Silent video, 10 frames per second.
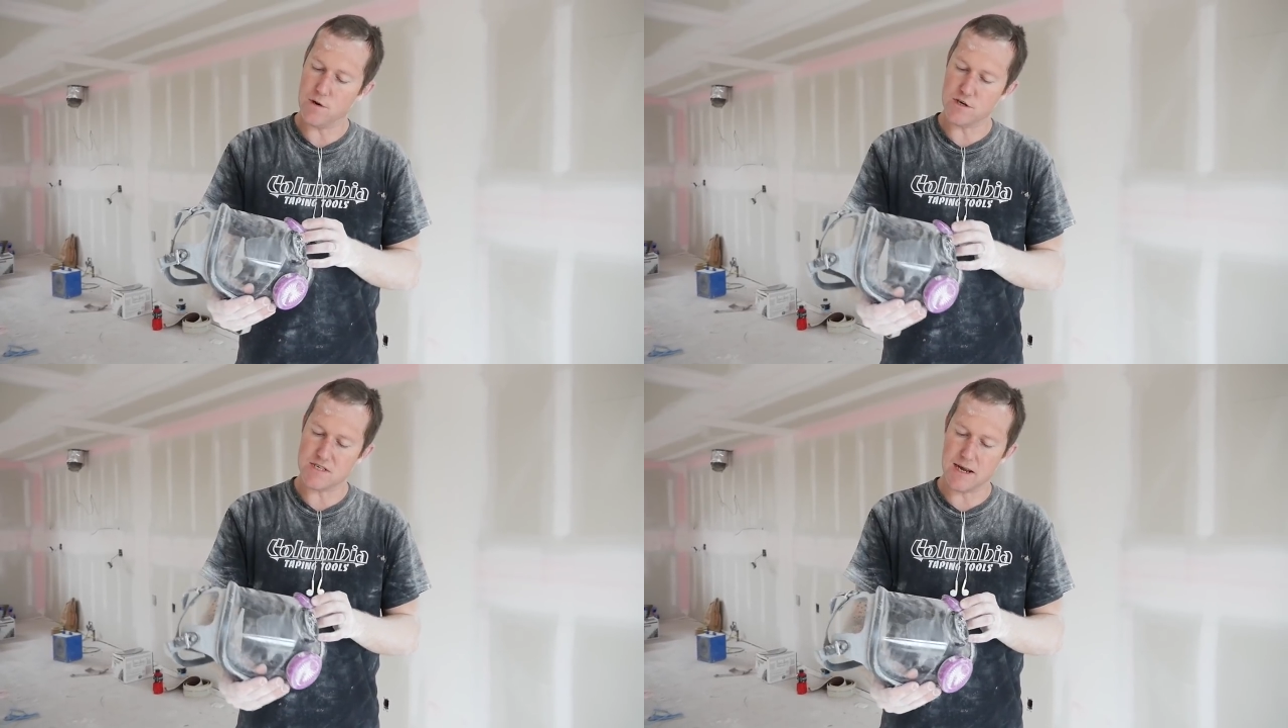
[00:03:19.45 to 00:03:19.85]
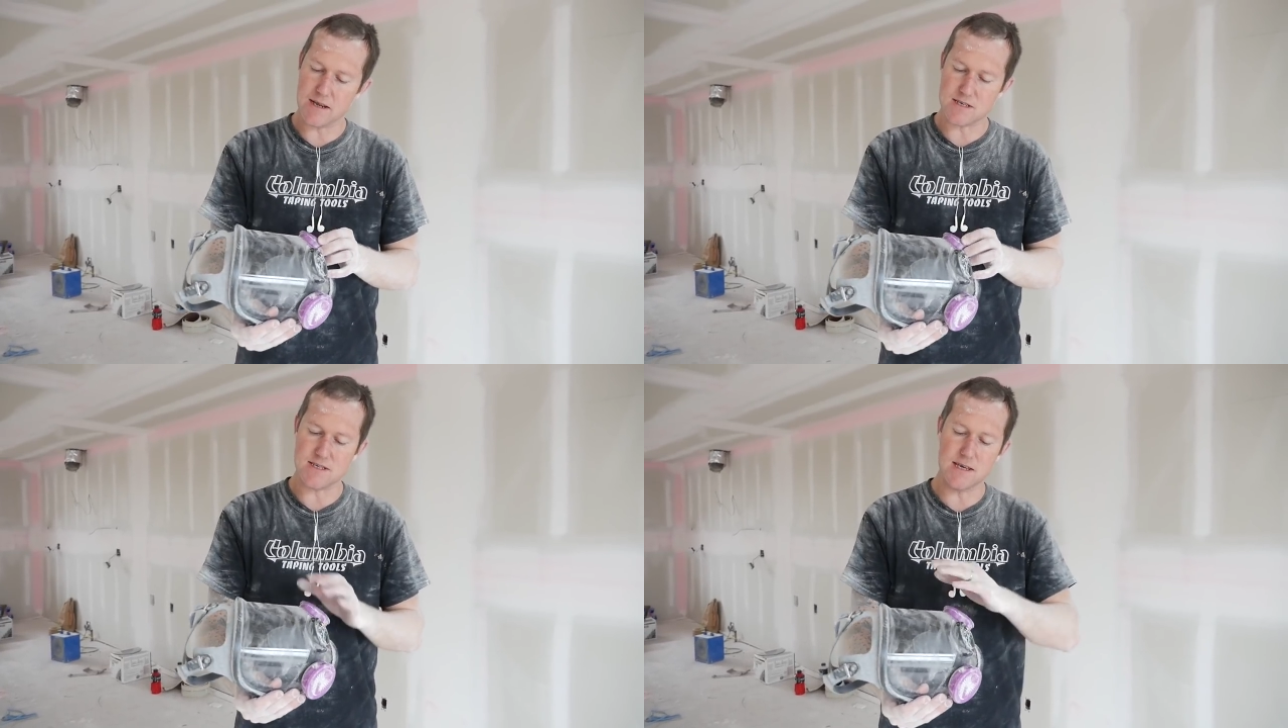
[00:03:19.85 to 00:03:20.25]
when you're
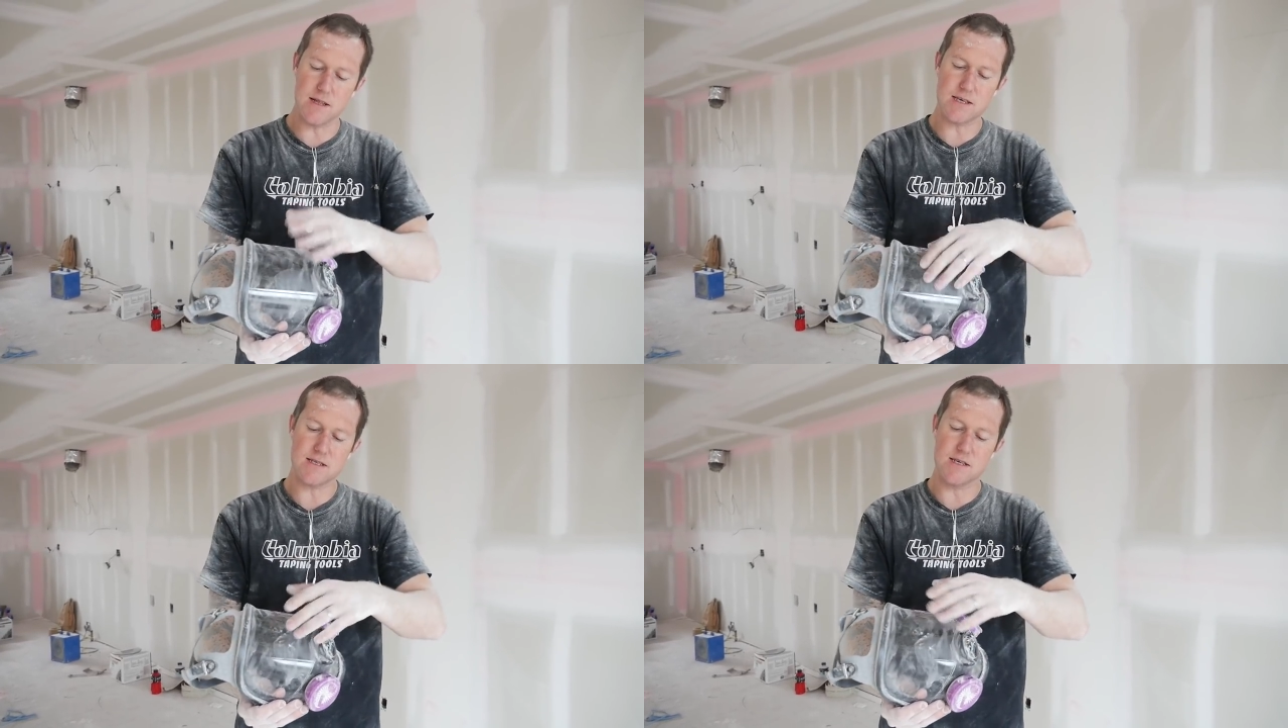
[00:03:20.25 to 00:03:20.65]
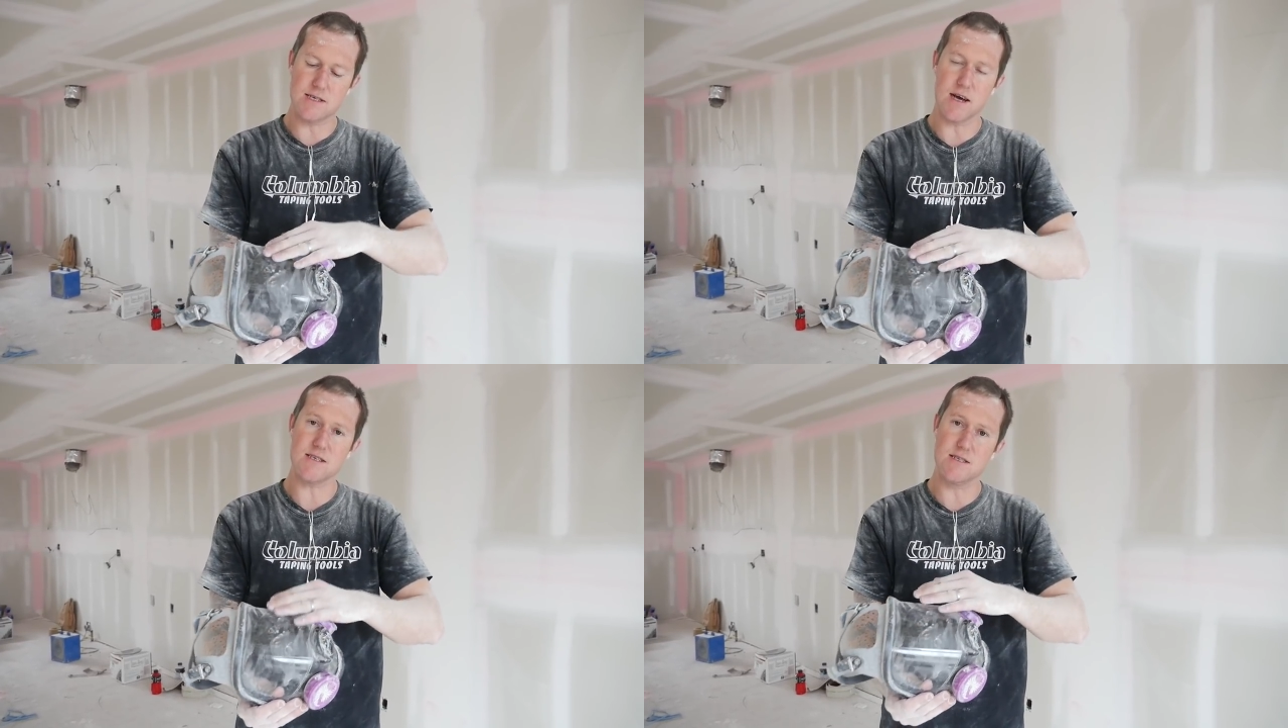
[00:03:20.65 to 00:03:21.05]
sanding ceilings, the
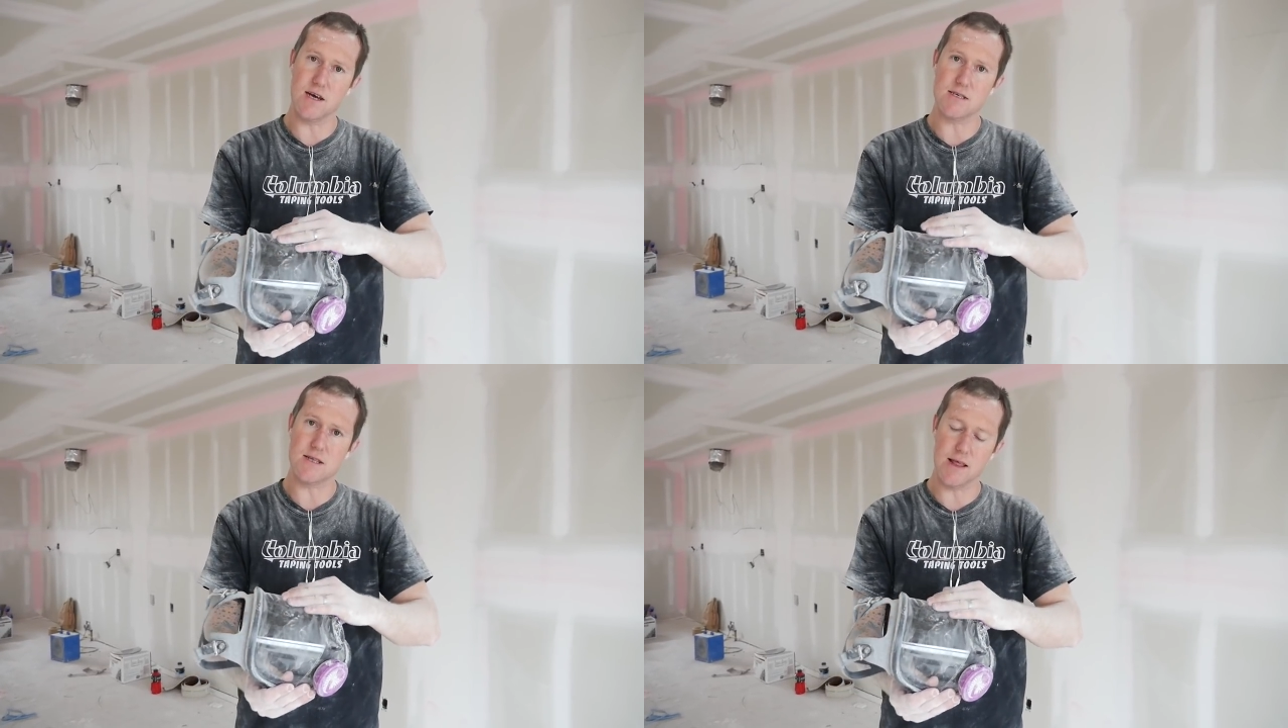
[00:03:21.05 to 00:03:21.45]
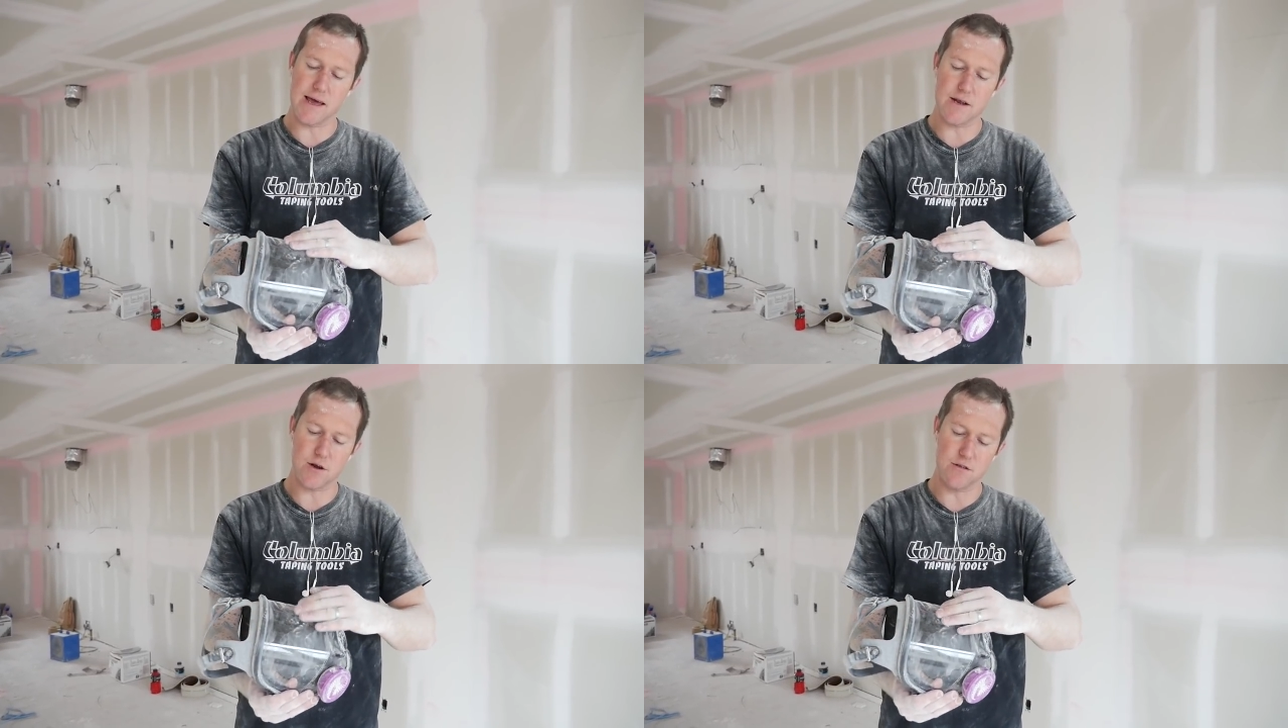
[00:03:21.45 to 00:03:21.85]
dust does
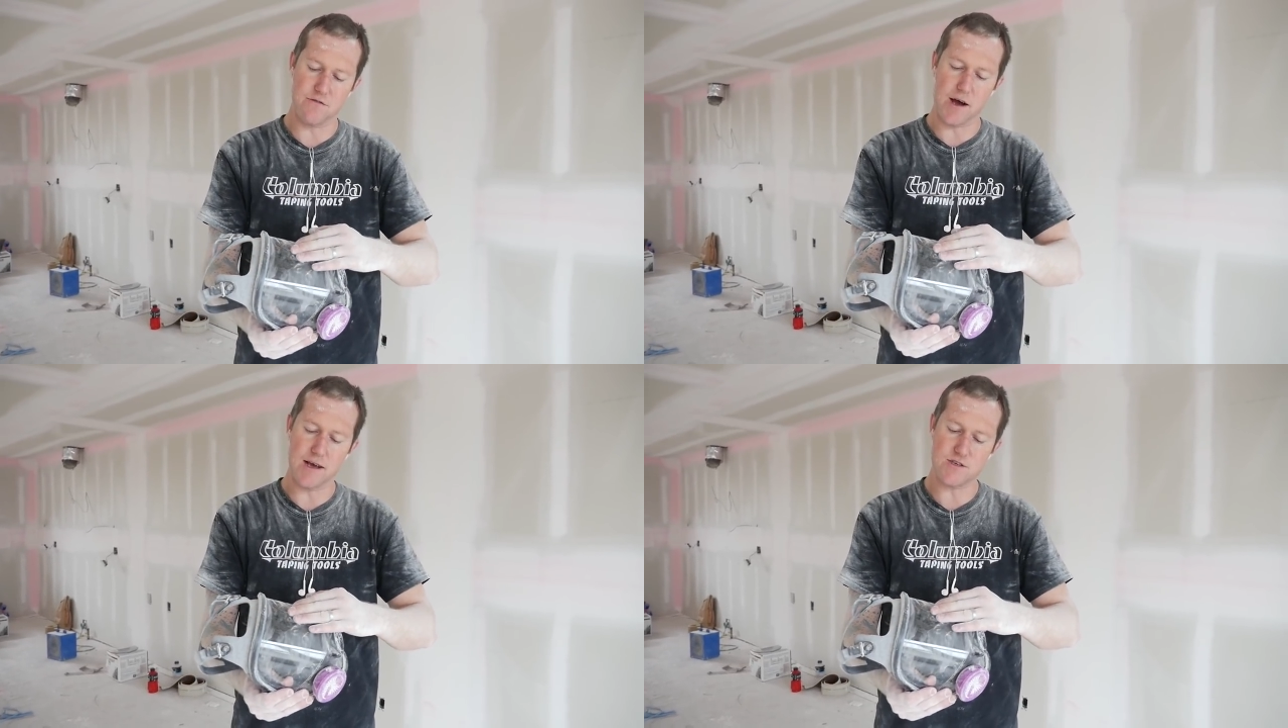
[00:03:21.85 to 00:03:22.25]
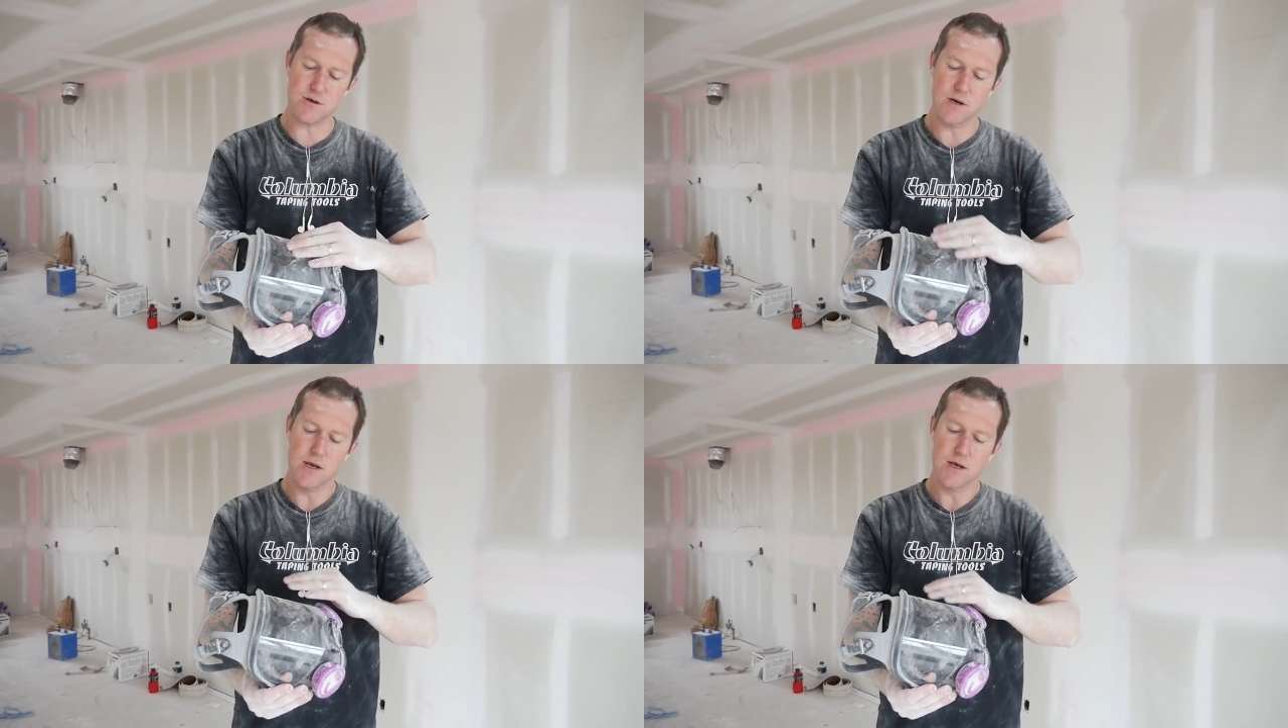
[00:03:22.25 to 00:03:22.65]
land on the
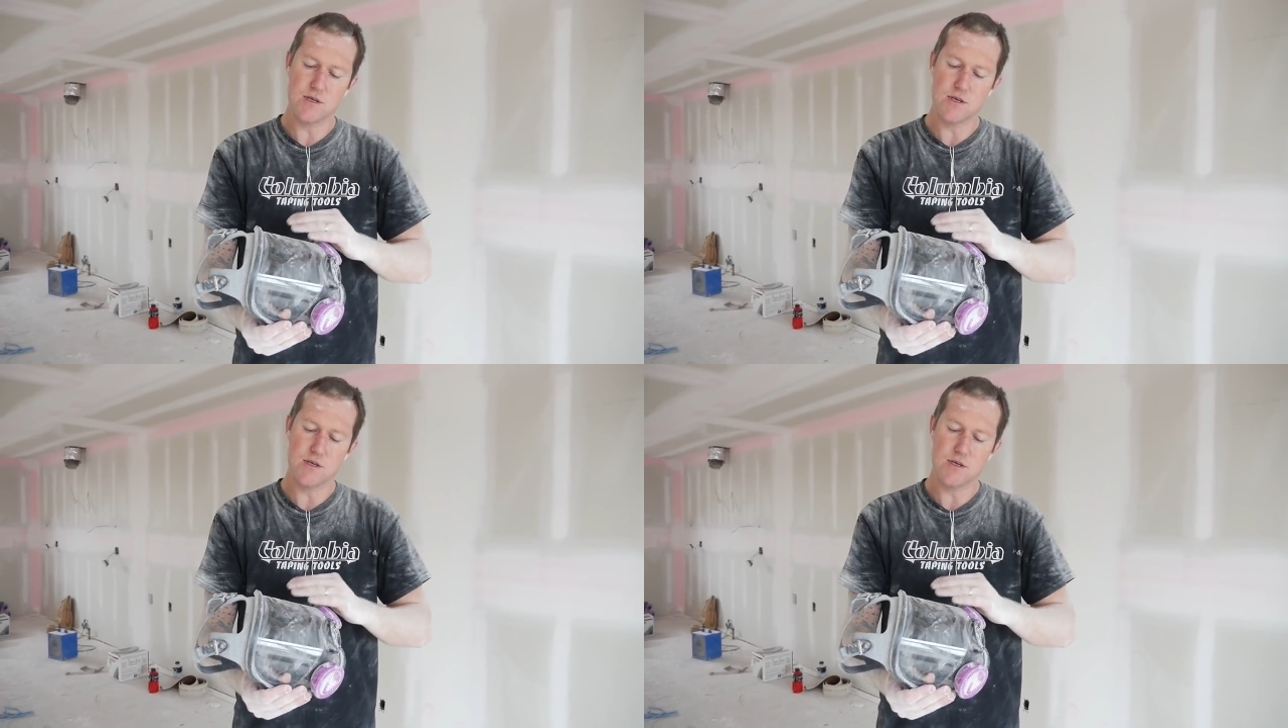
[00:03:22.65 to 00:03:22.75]
visor.